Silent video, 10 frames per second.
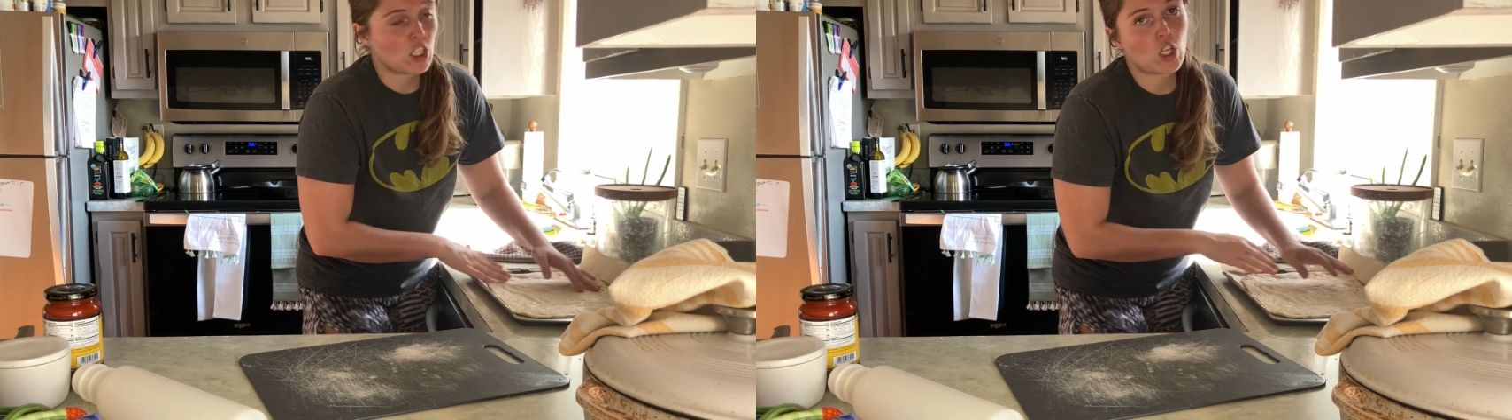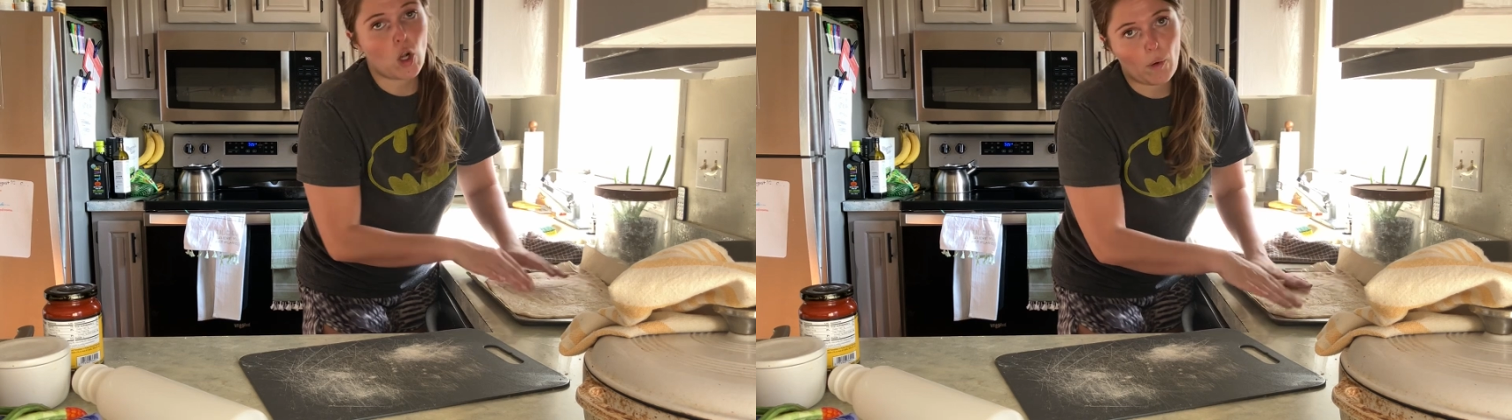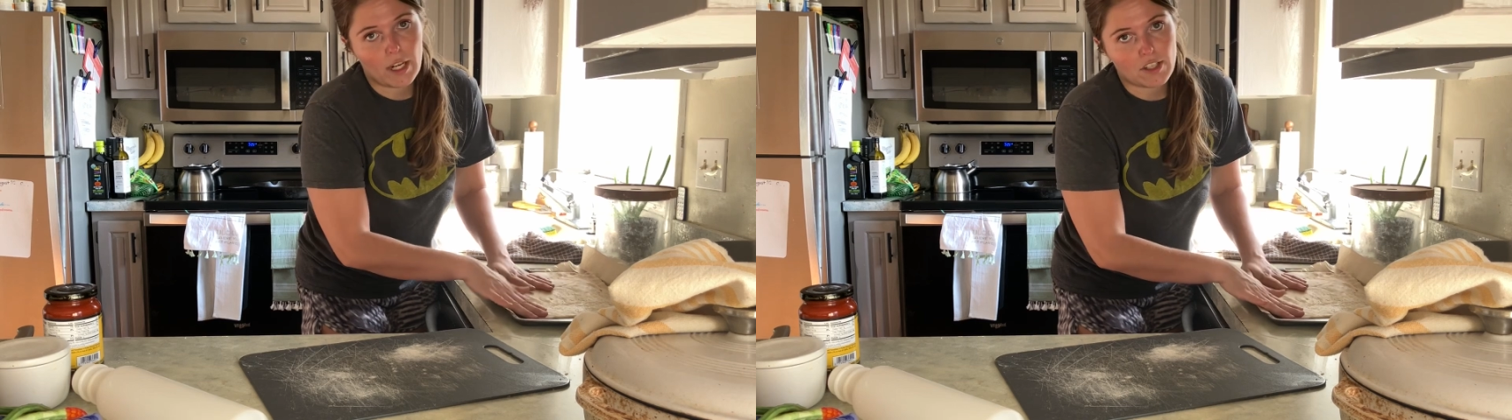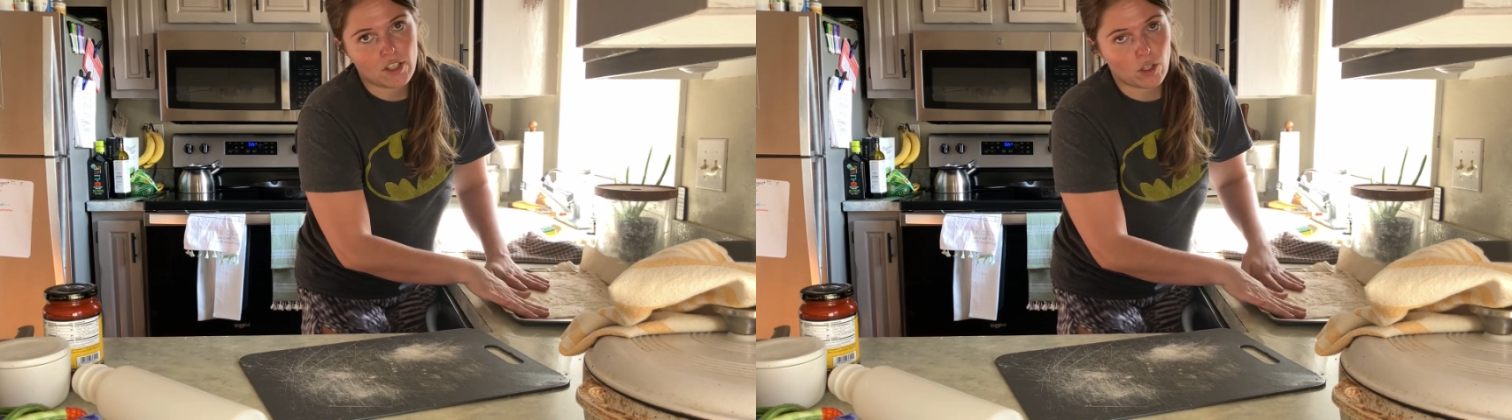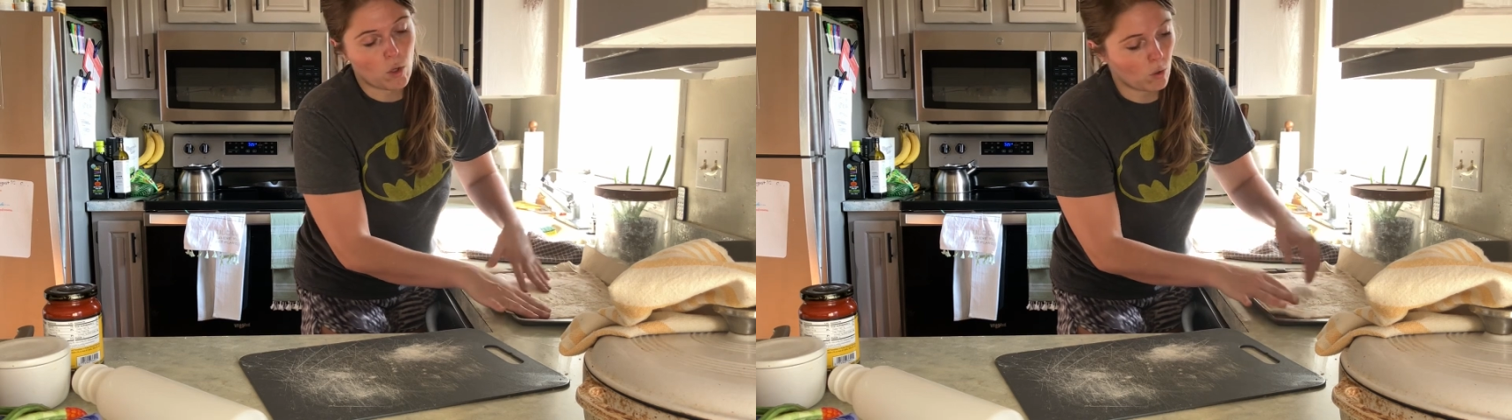going into
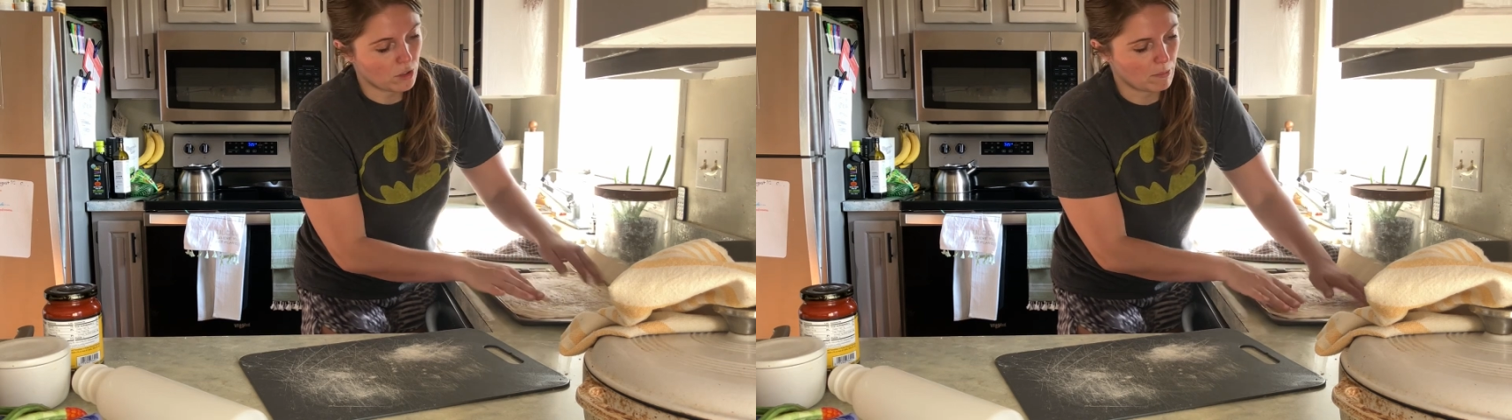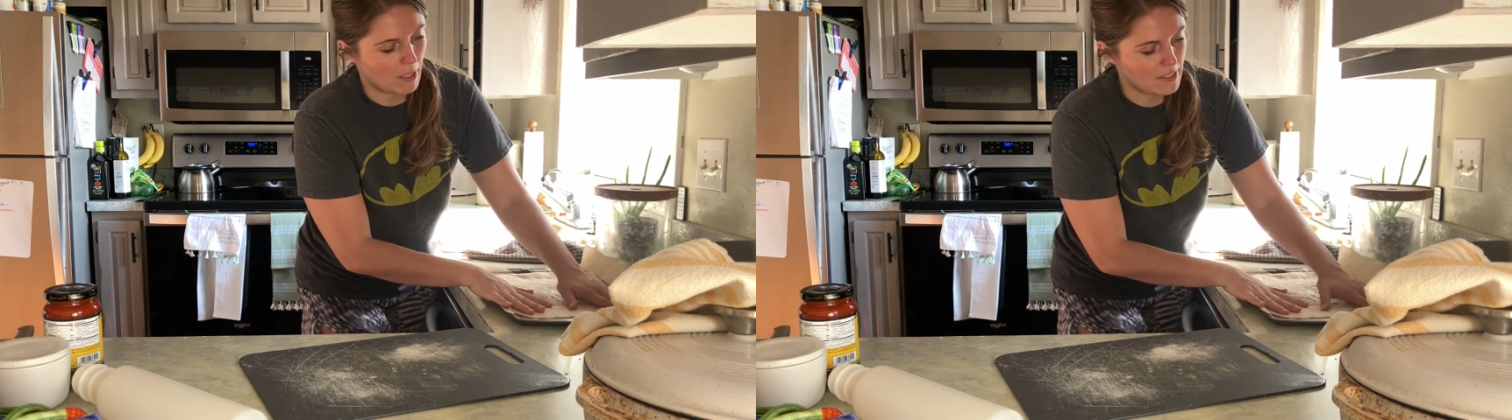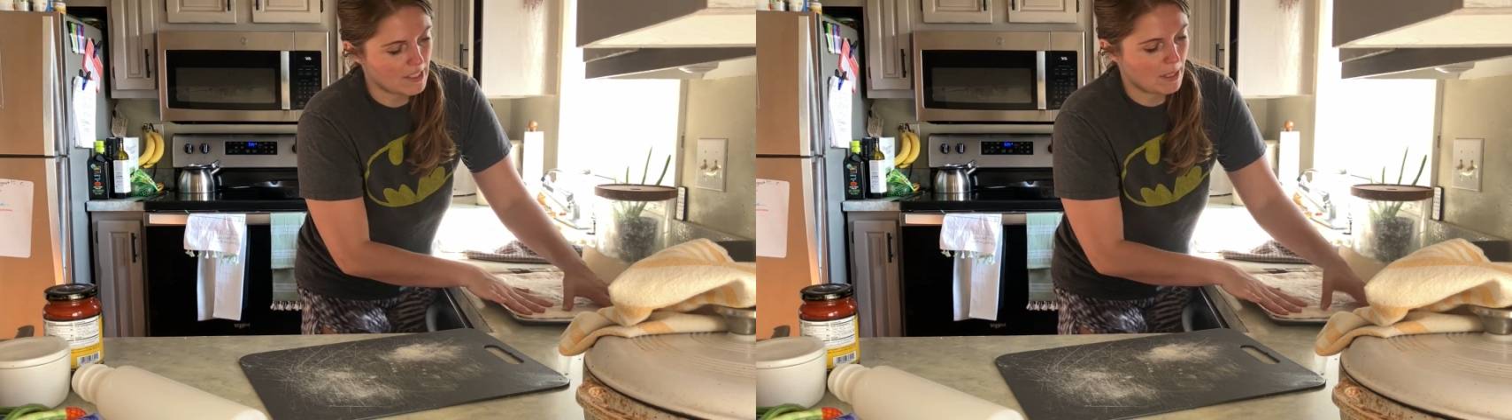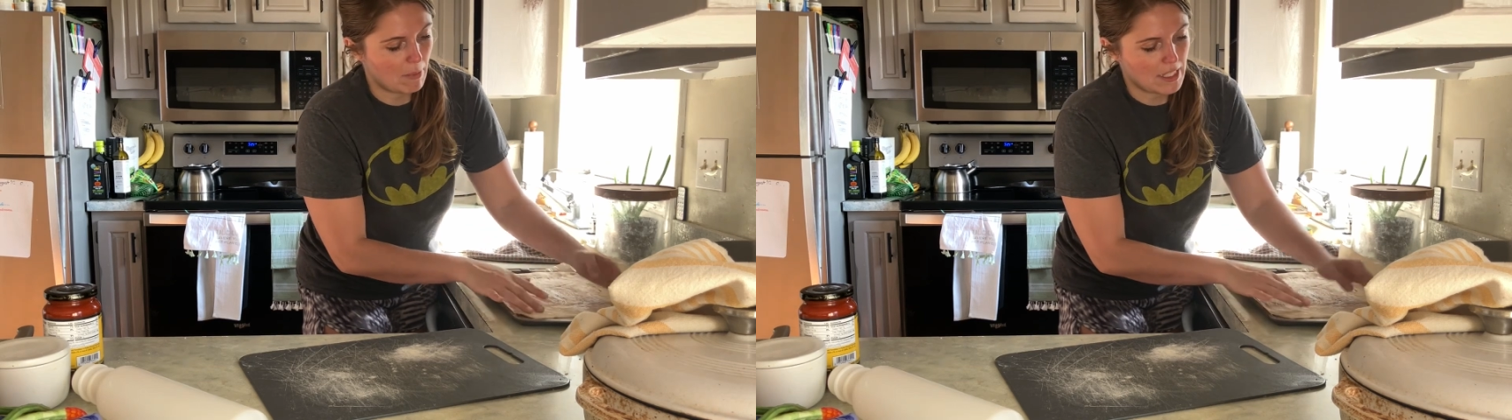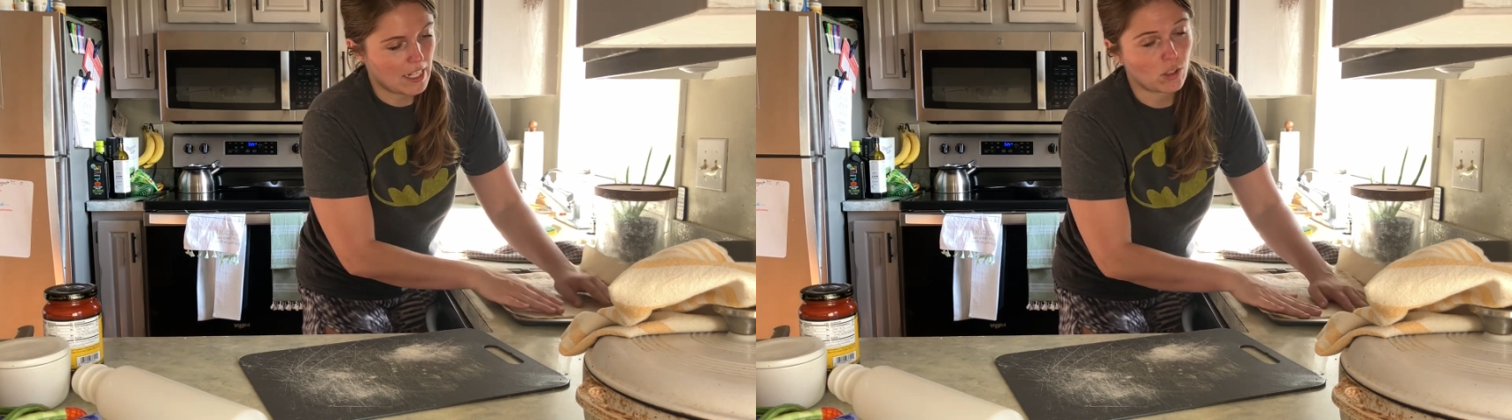the colder months, it
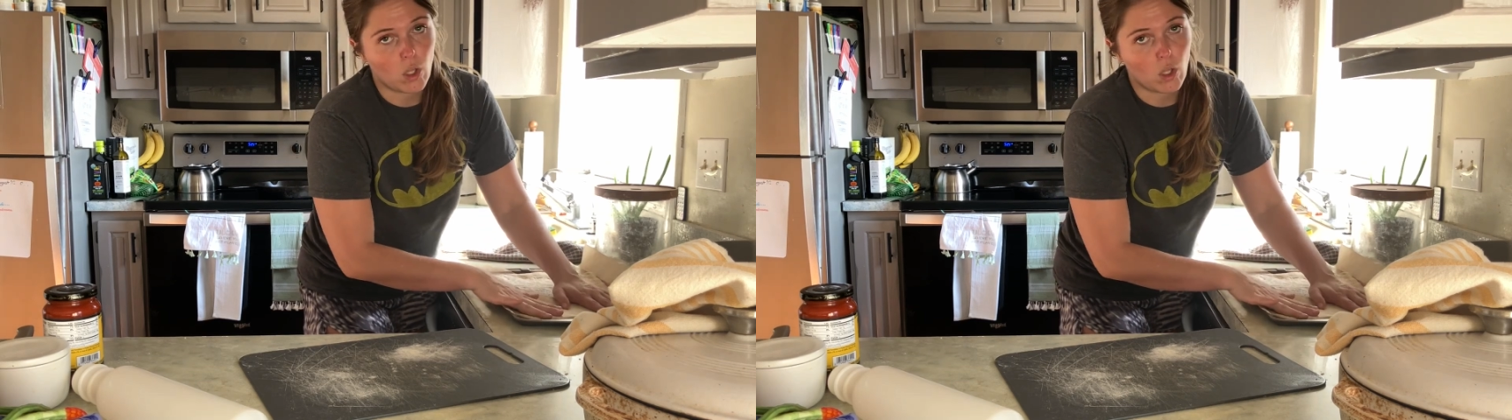might take